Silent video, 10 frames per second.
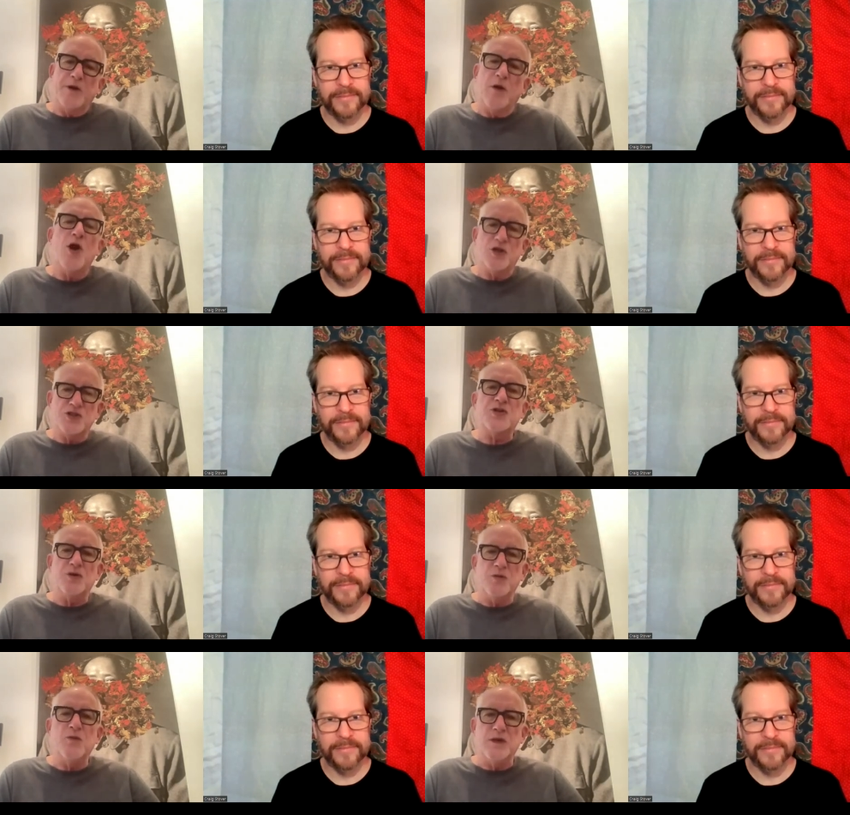Speaker 1: there are
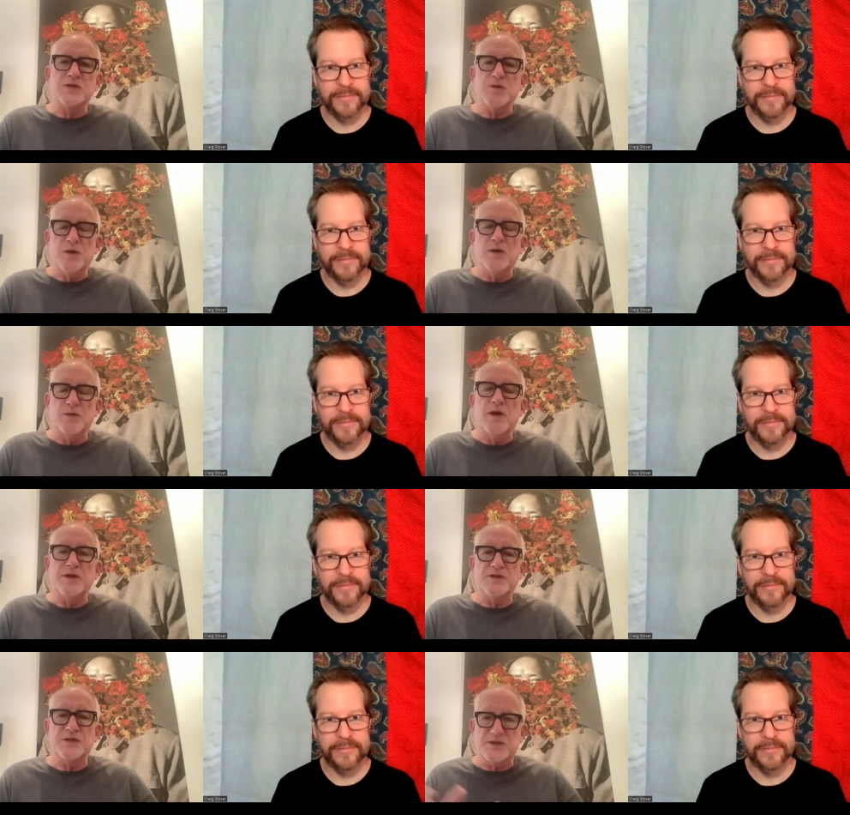certain ones where where
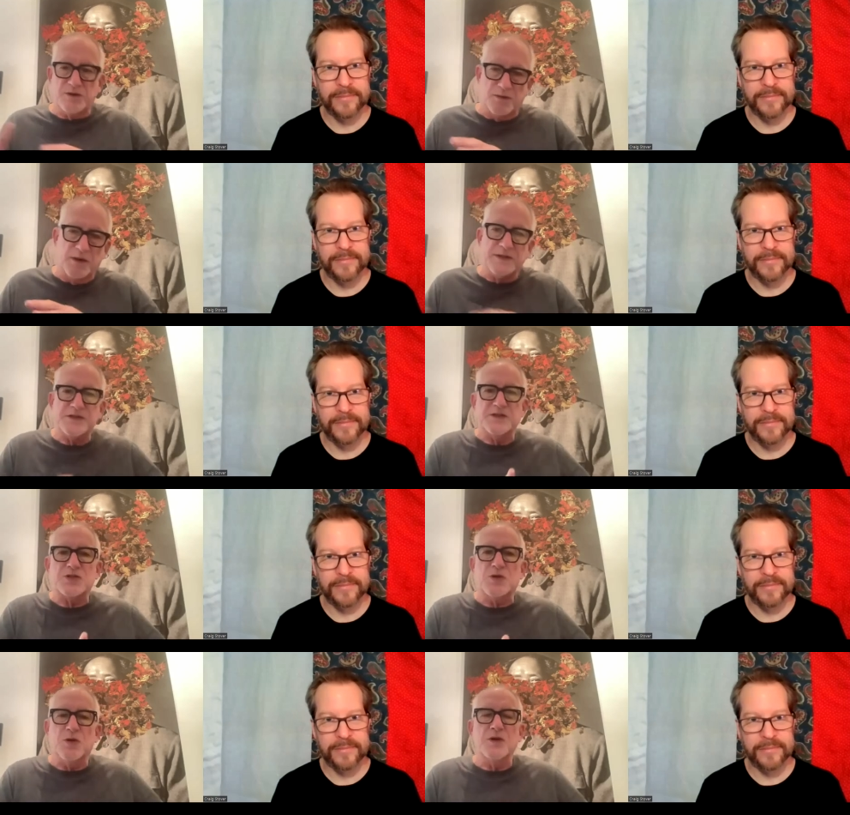it just sort of runs
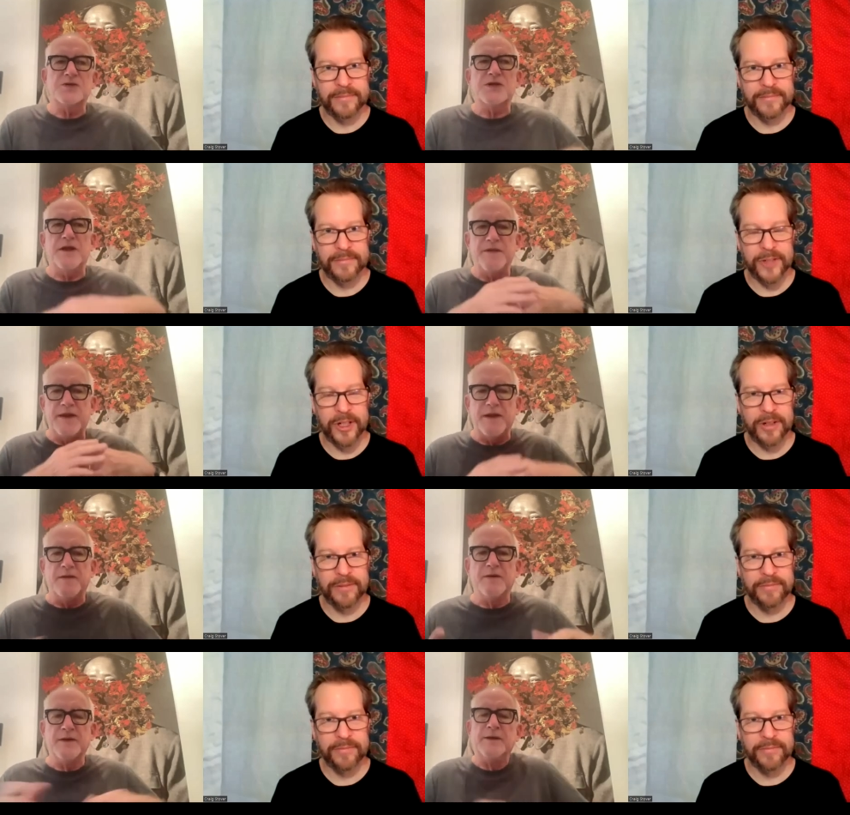its course, and
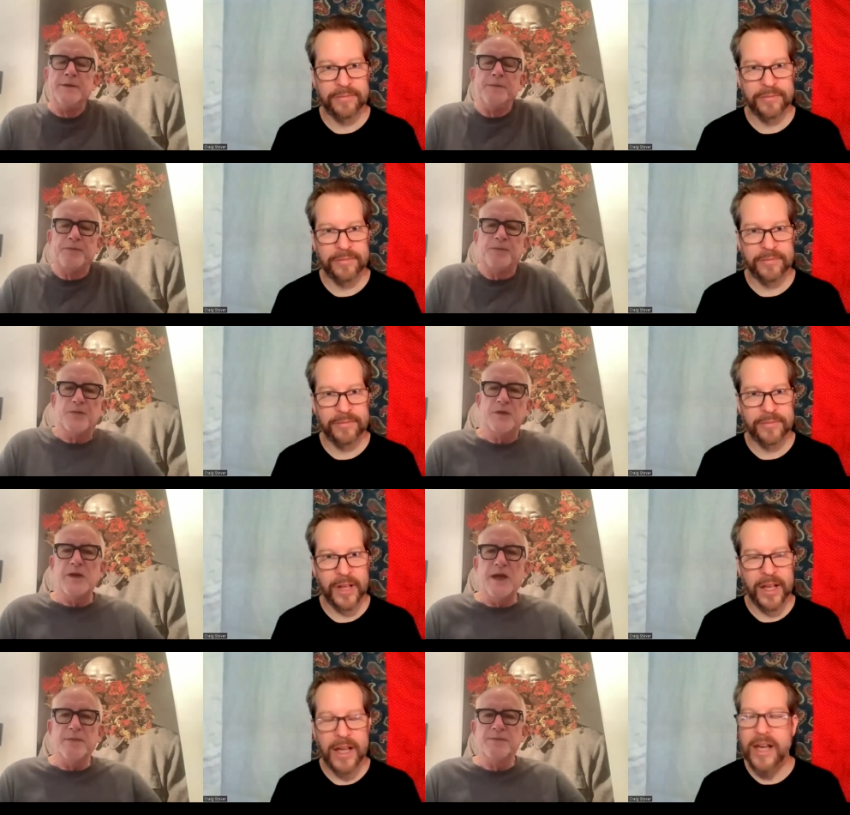then
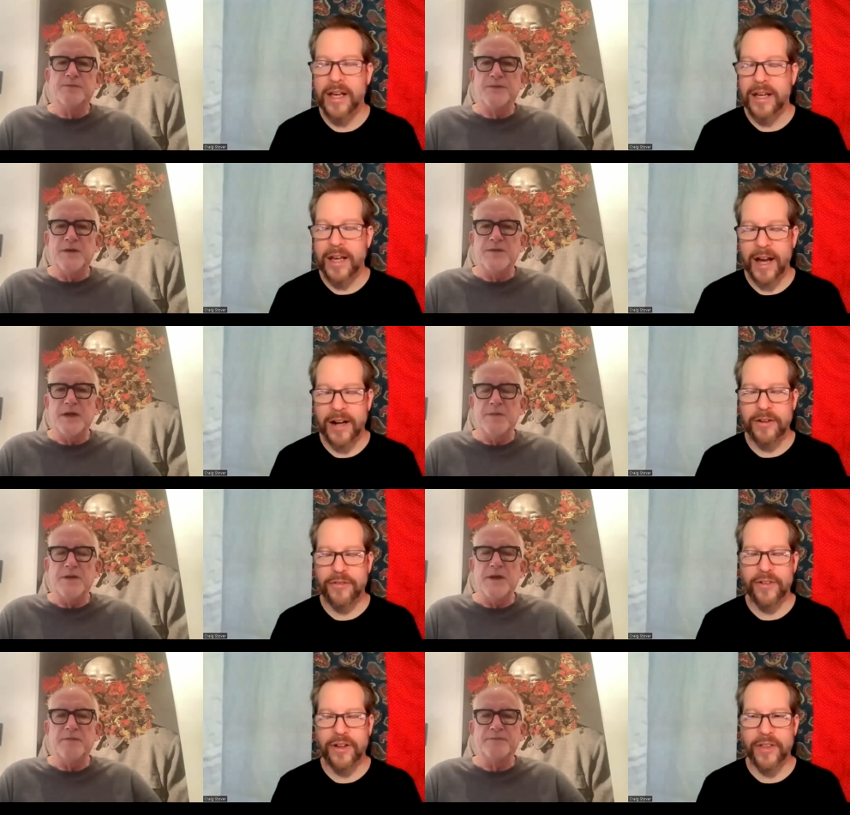yeah, and then how I'm do
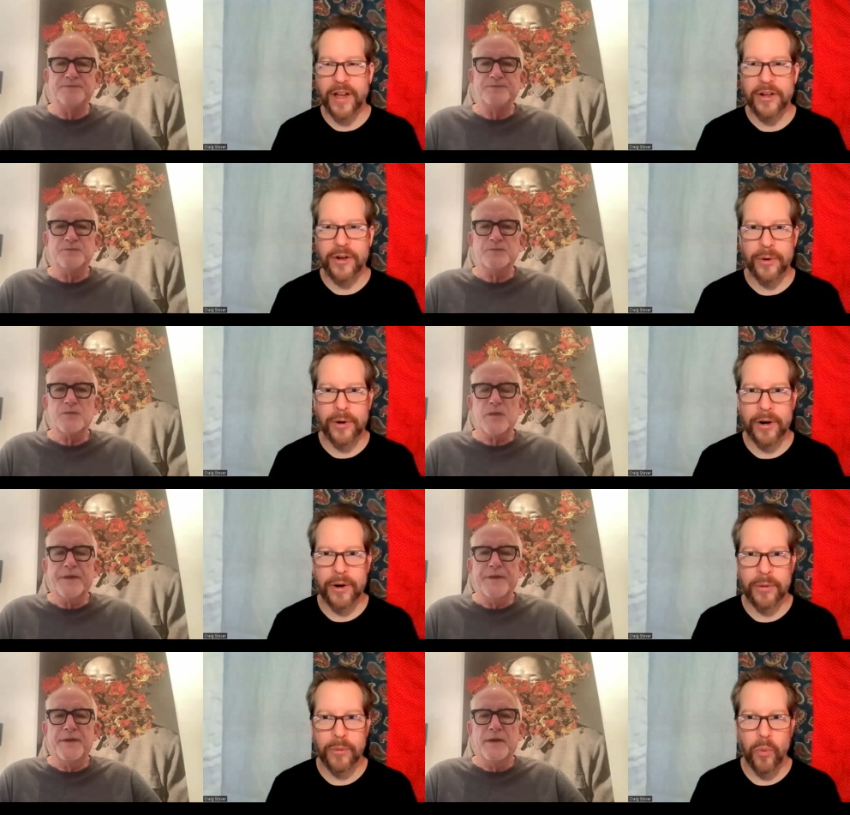done. you
Speaker 2: feel that
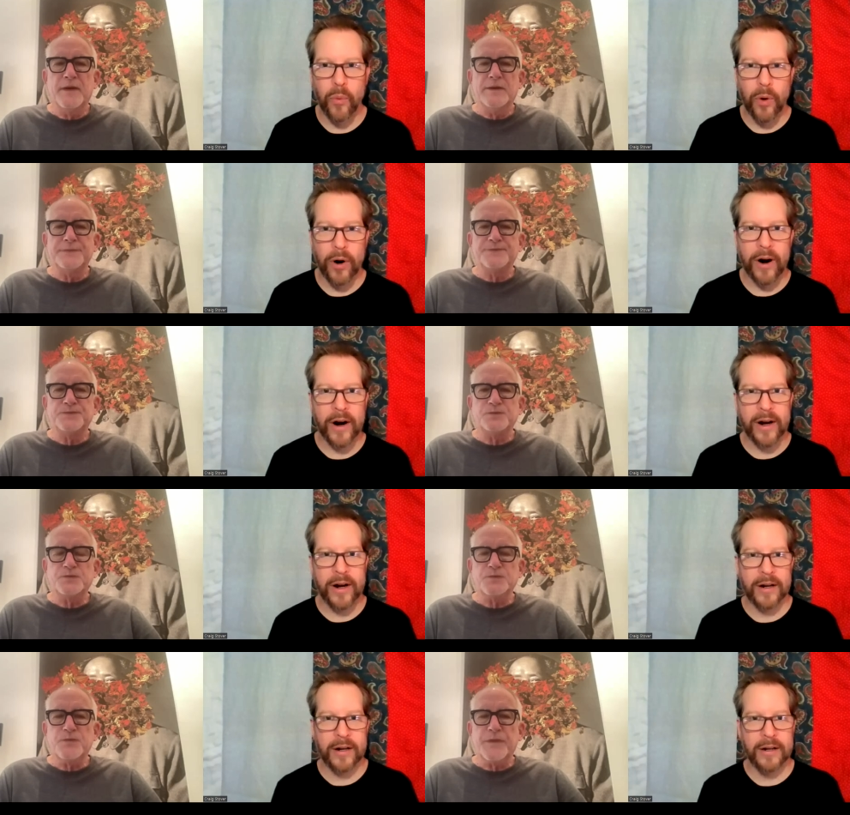your work
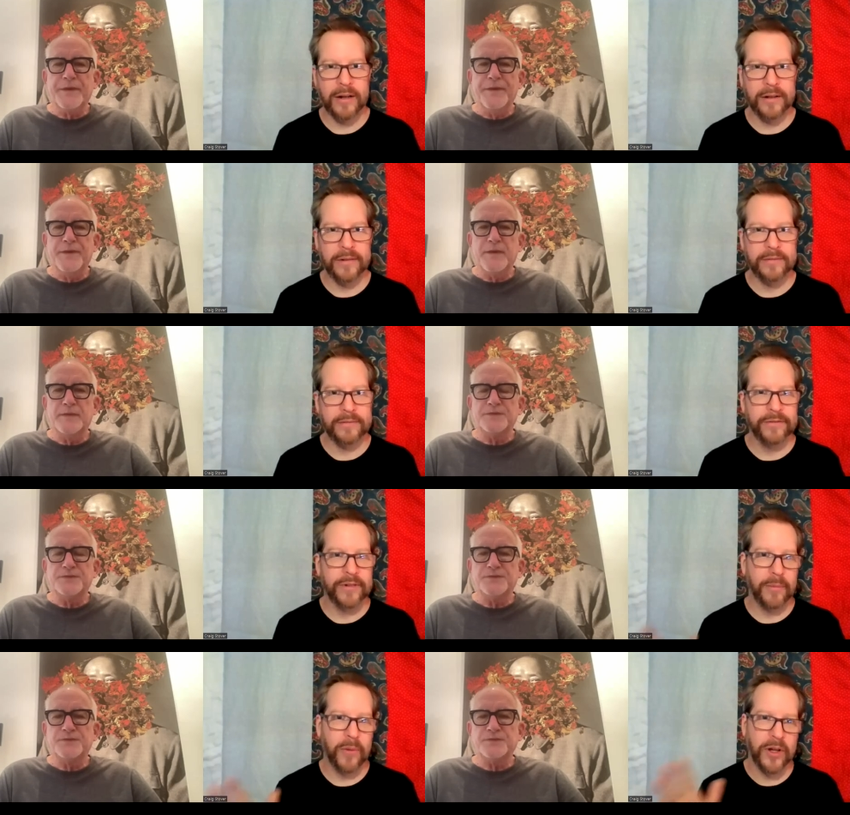
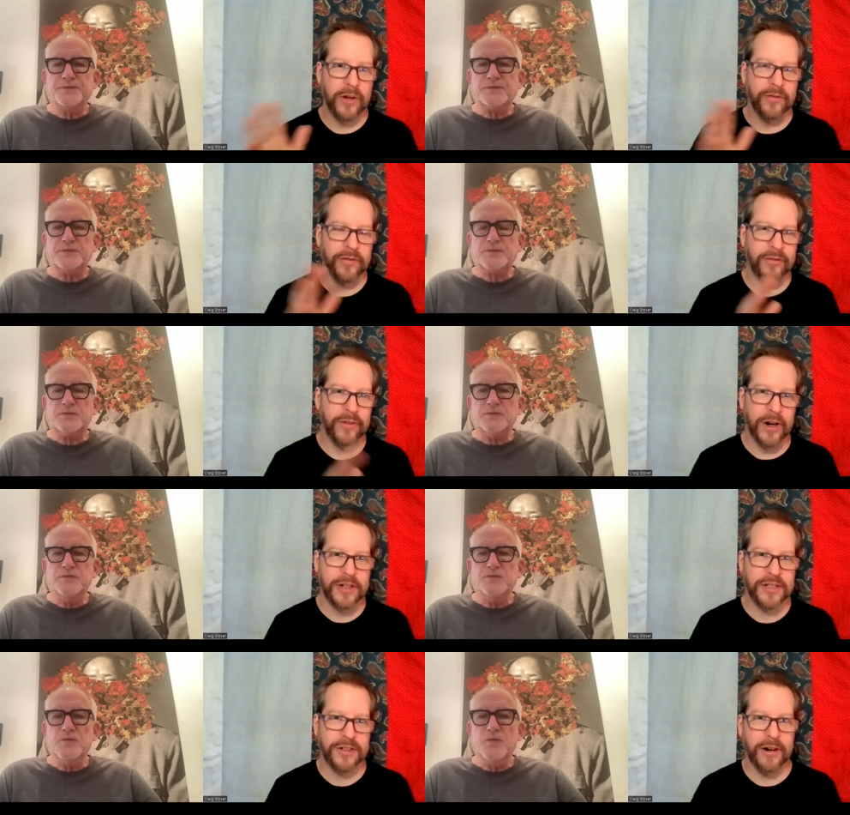from when you
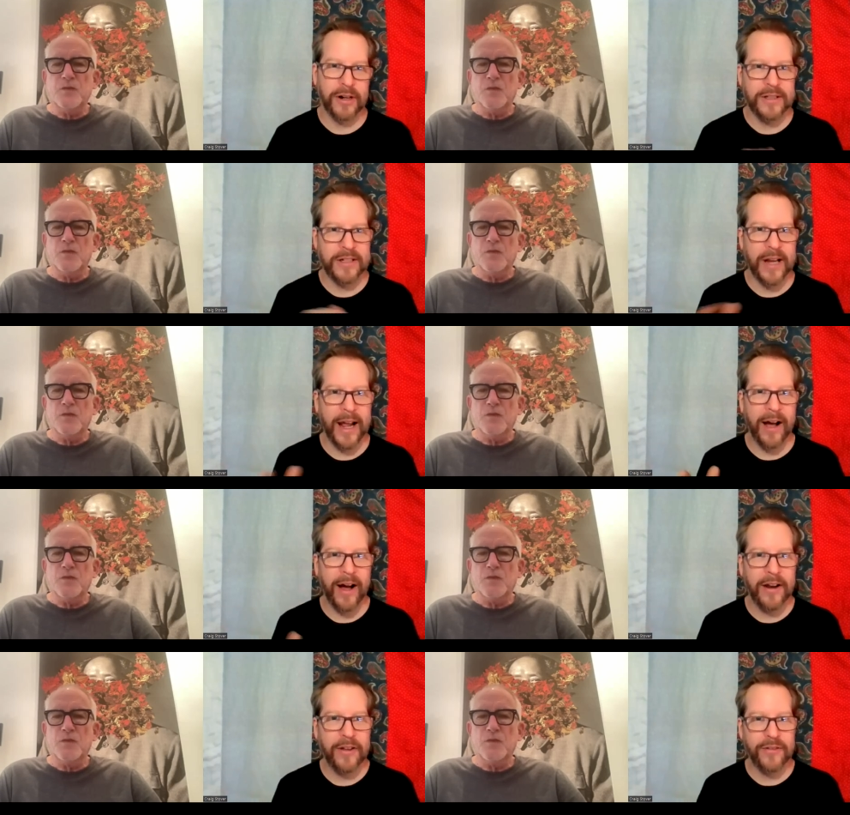first started to
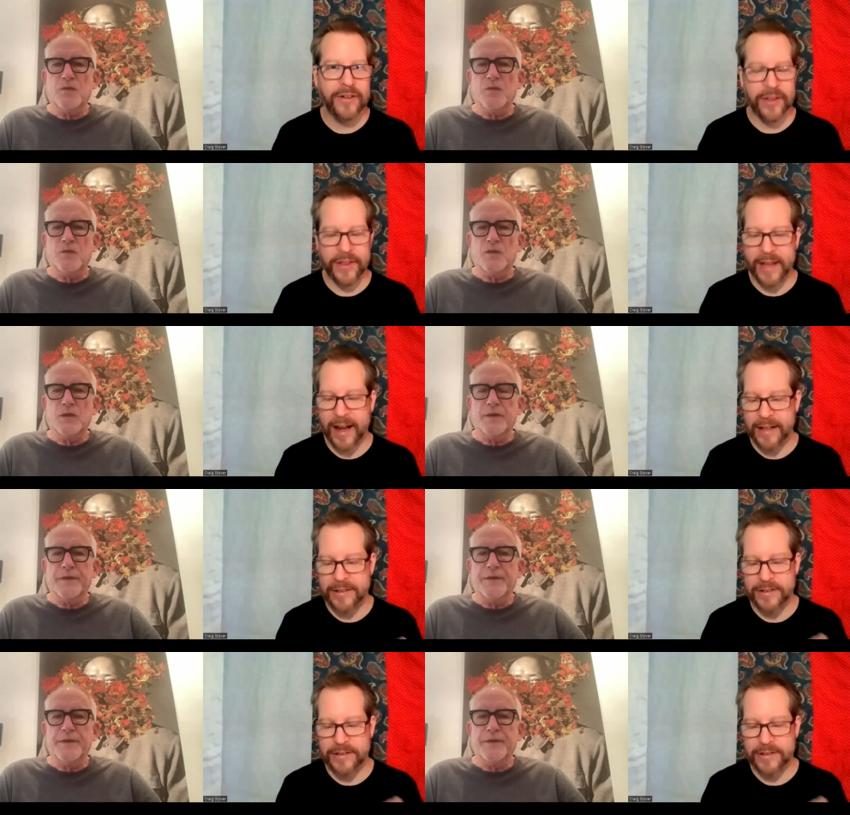now, how do you feel that that